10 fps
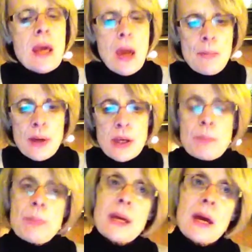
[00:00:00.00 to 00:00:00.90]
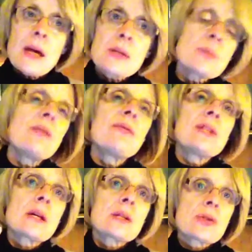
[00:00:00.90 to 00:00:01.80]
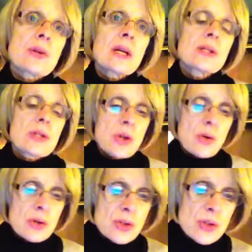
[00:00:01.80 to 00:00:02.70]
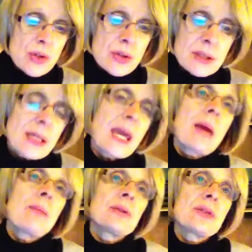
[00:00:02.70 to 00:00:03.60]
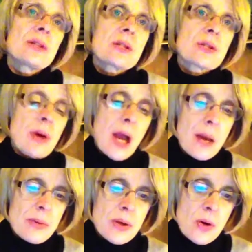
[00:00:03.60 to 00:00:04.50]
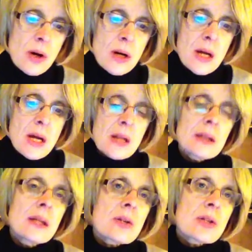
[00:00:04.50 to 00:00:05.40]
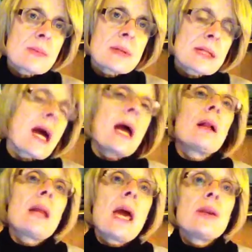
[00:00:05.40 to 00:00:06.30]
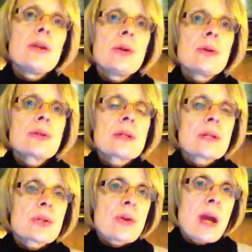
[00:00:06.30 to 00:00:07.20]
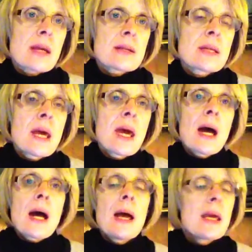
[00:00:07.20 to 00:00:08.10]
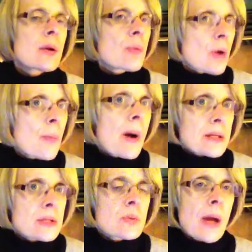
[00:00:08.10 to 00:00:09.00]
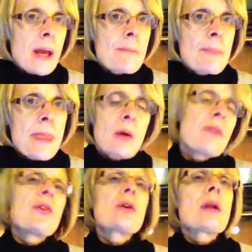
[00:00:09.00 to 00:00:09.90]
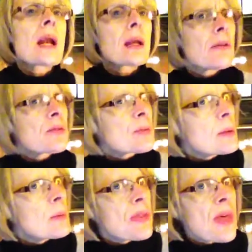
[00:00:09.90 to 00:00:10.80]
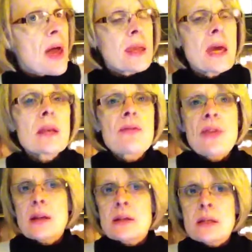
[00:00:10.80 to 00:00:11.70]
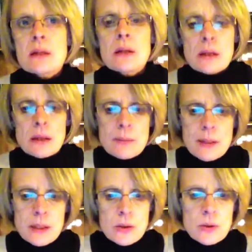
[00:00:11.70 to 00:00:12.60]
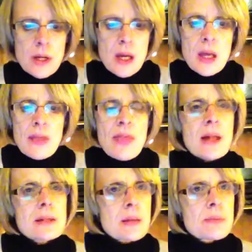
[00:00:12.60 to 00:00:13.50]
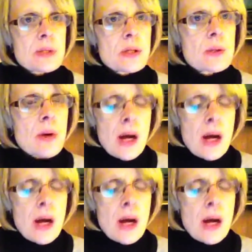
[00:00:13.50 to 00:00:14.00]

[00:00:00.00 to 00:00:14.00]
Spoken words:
But because we've done strength, you're certainly able to describe your leadership style and use the strengths in a robust way. Now, if you're not comfortable with that yet, if that's still a little bit new, that's up to you on